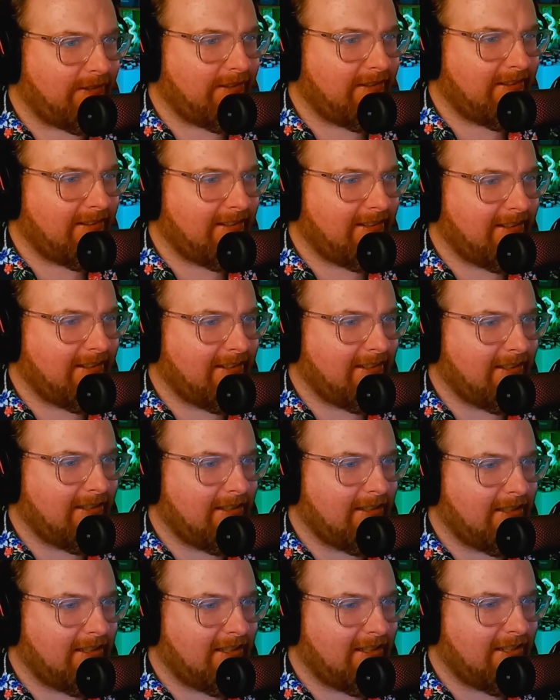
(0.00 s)

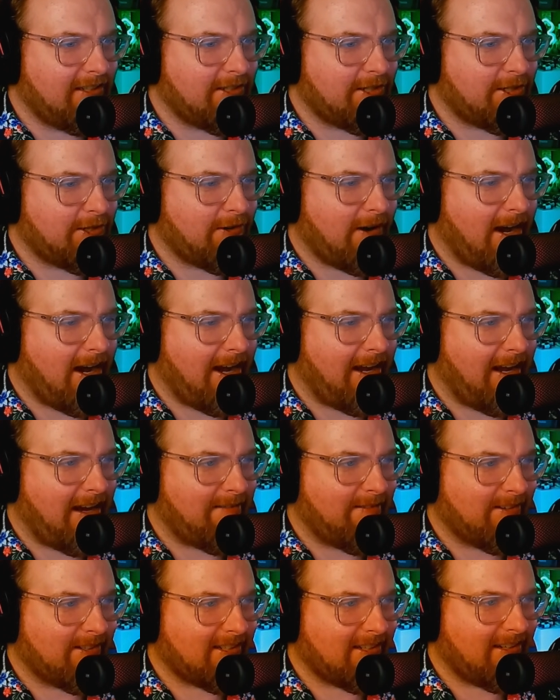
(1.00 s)
It's dry,
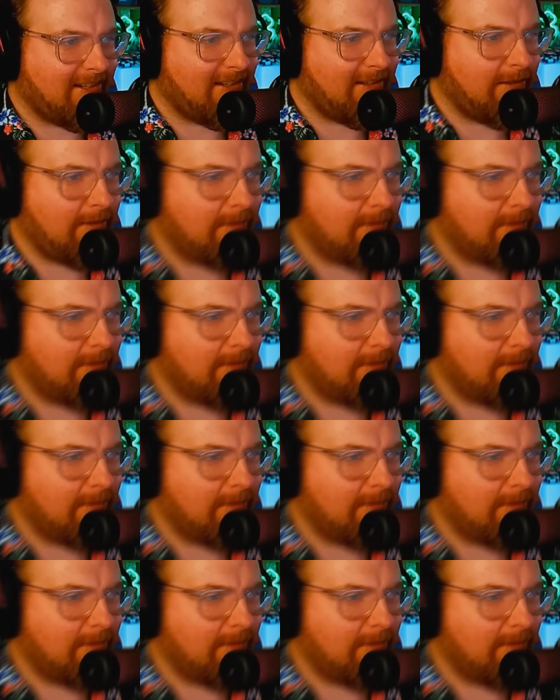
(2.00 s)
obviously.